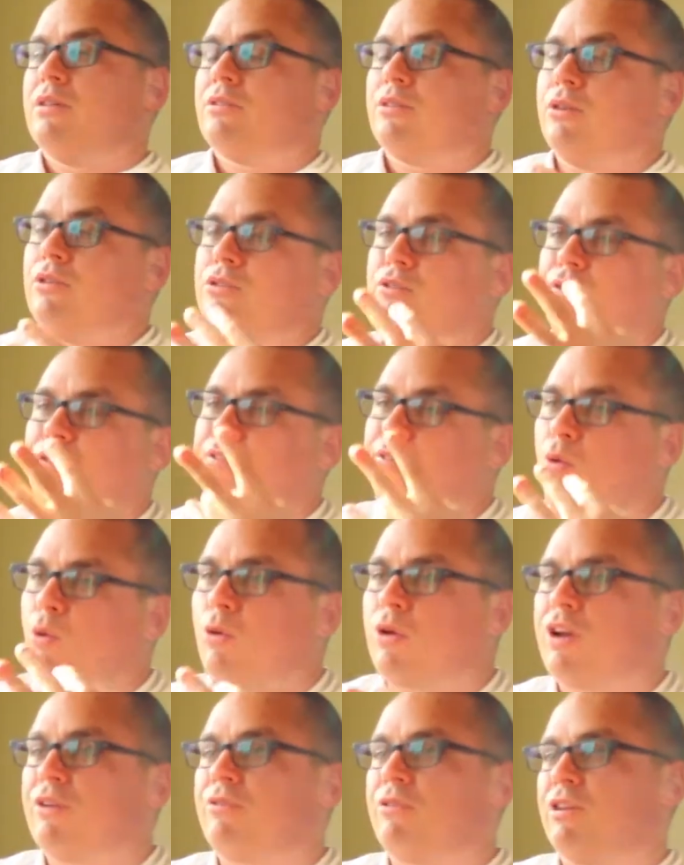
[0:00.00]
So those are
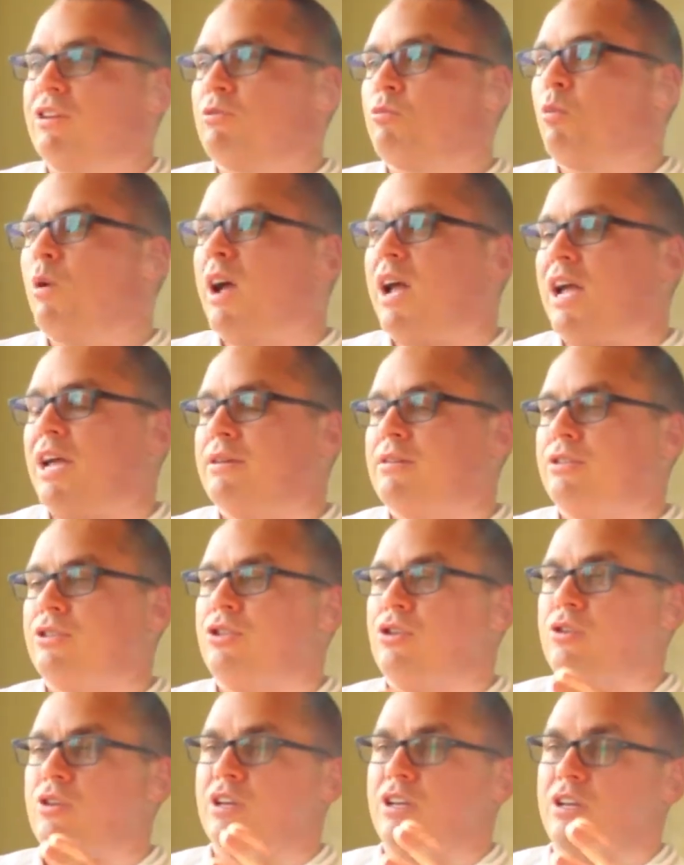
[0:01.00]
four different ways
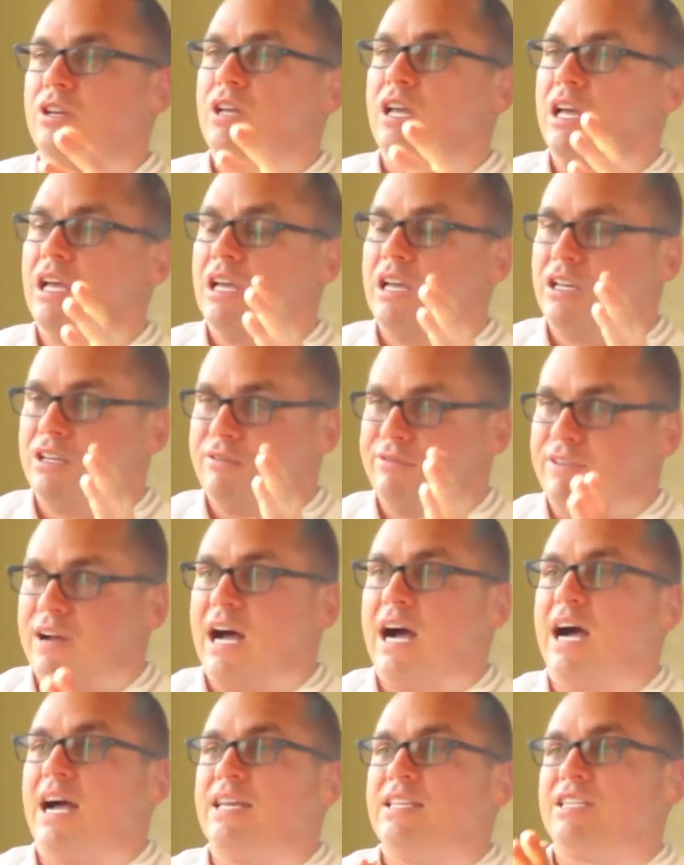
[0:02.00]
that you can
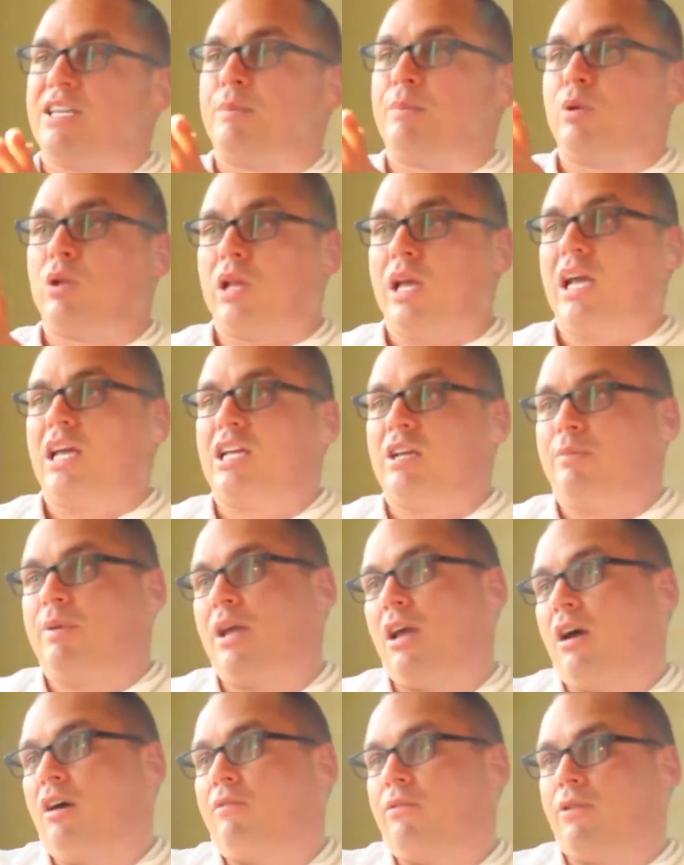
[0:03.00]
devise a plan to
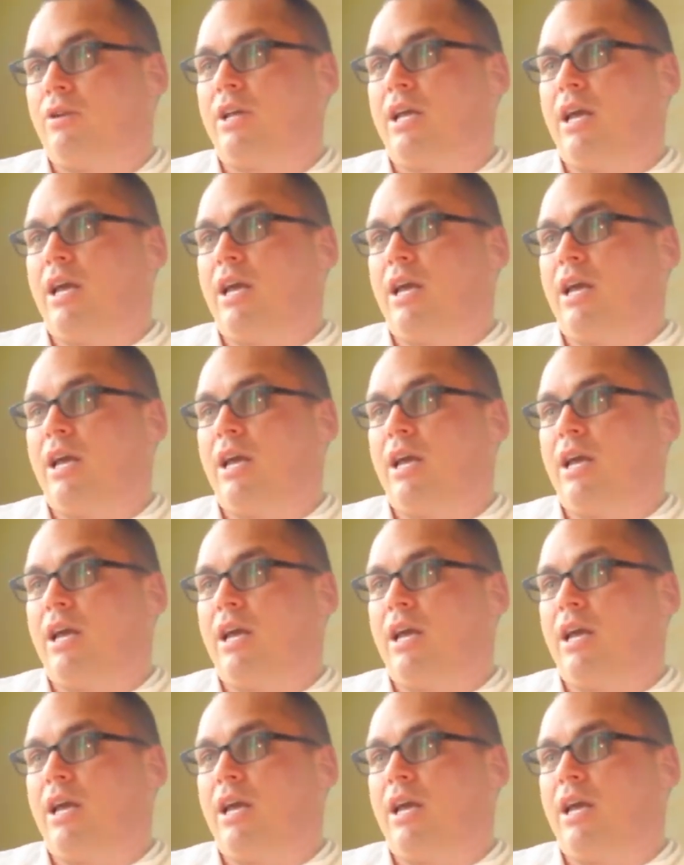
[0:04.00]
pay off your